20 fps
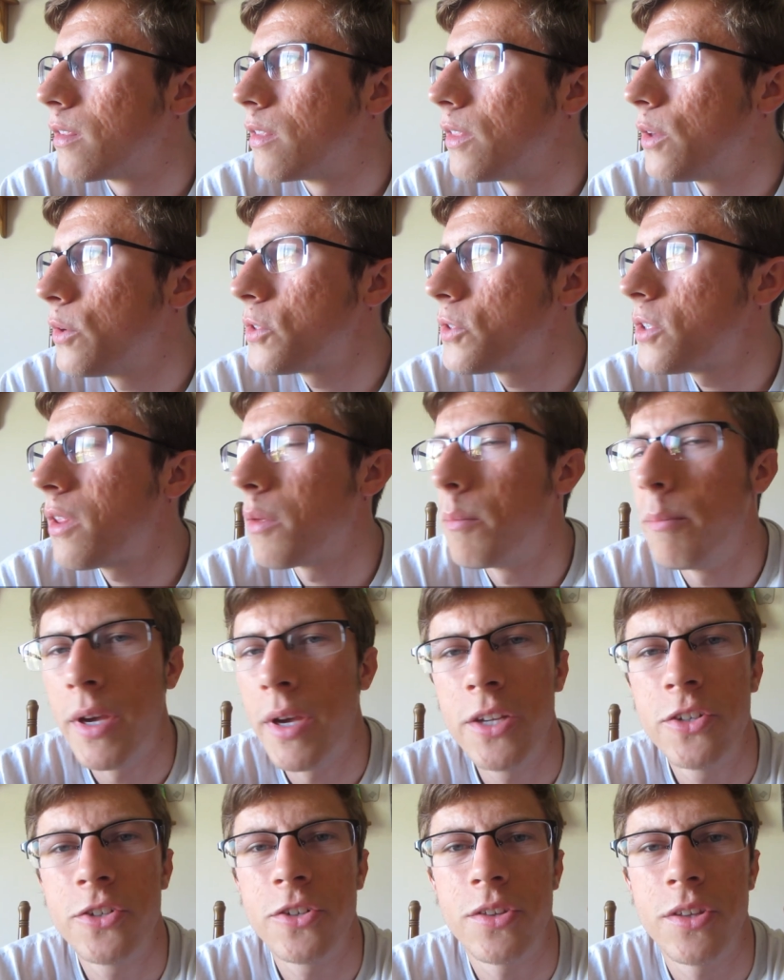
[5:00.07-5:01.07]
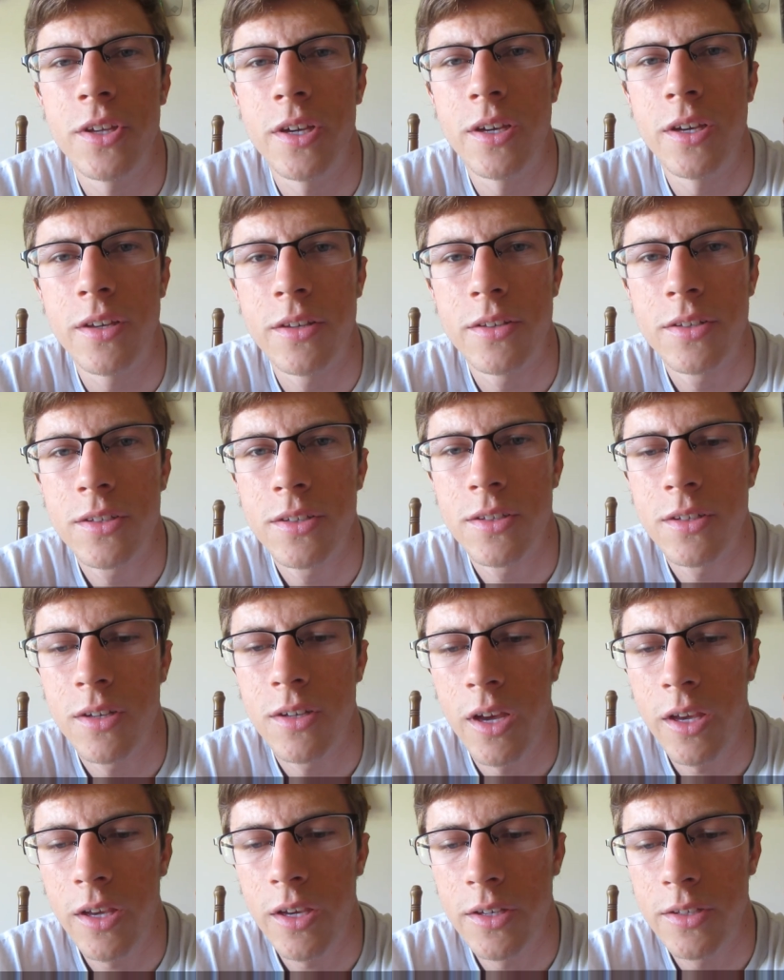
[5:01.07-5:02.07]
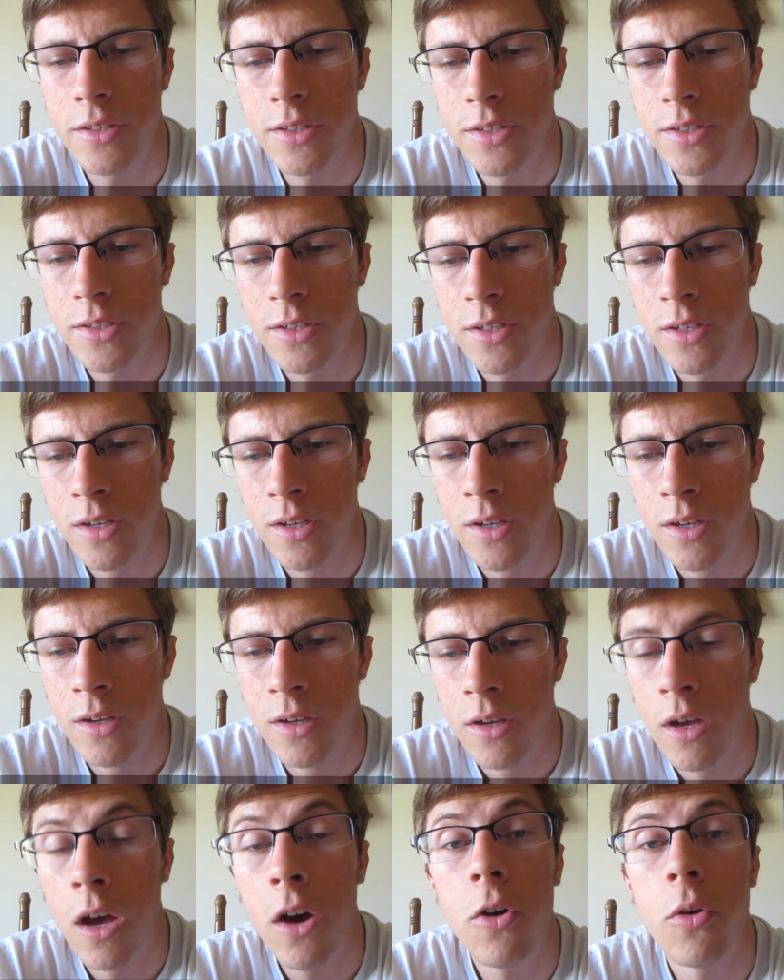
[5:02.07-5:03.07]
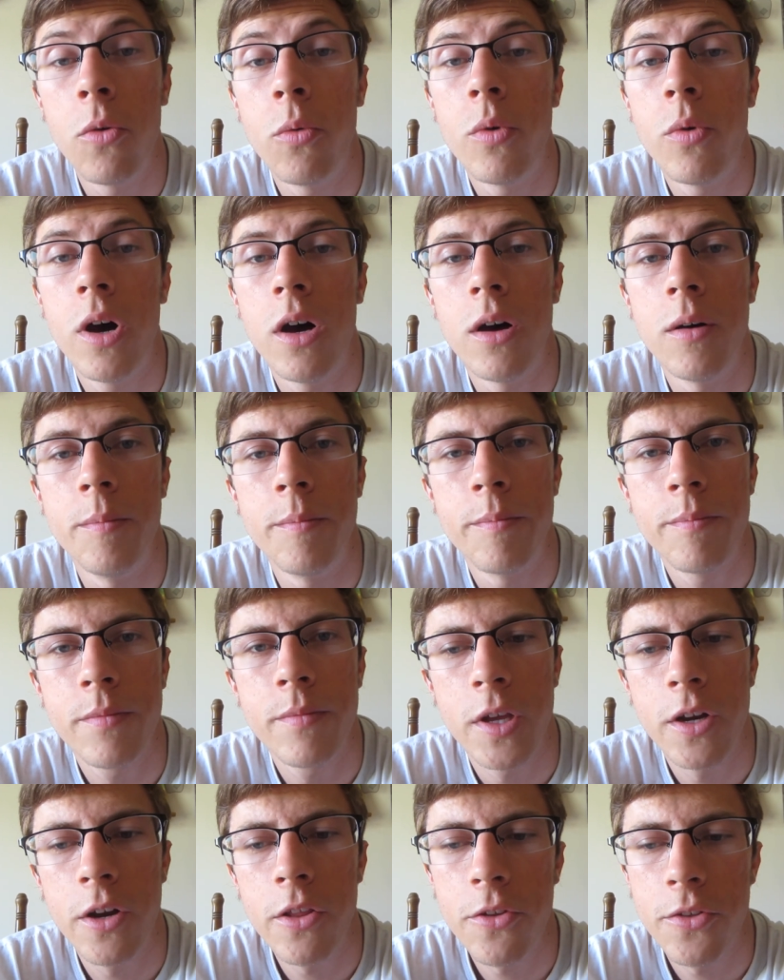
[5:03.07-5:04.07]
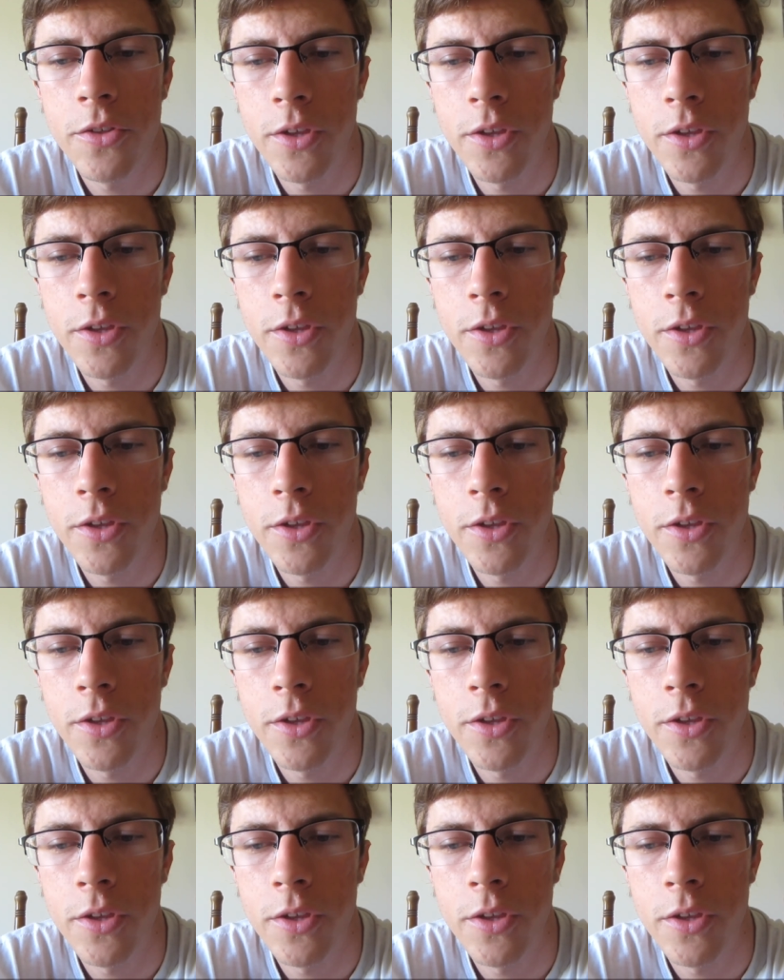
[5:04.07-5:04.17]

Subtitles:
those are the major things. I guess Another